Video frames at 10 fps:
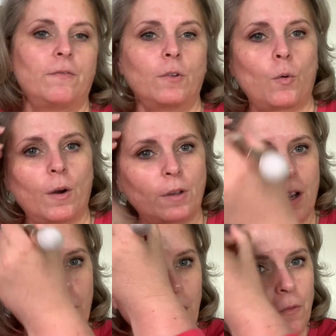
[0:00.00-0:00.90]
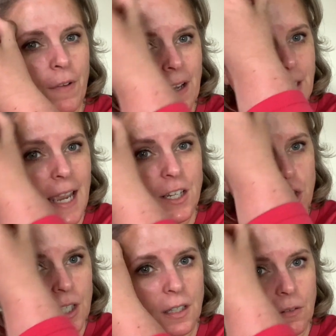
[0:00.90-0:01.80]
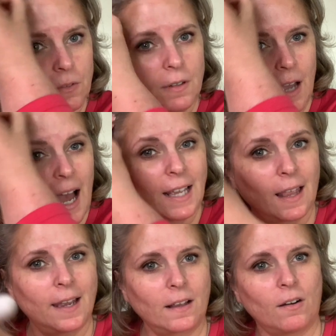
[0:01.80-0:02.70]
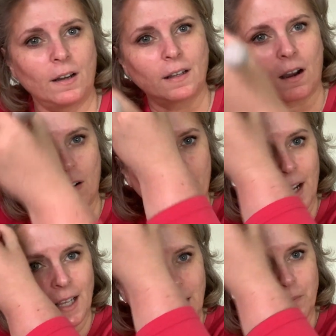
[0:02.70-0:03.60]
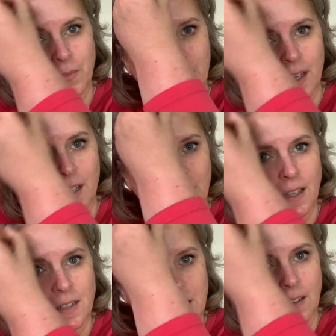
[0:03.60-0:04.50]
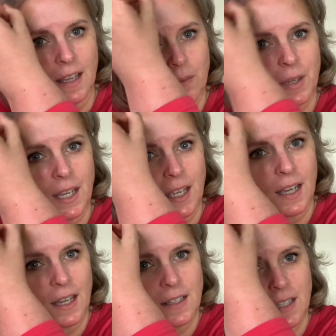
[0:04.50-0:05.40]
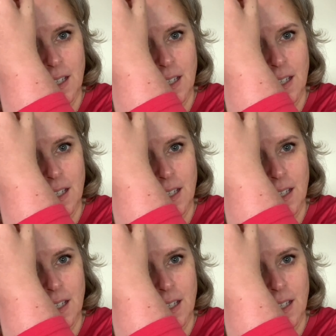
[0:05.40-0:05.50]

quote-unquote foundation highlight on already. So let me get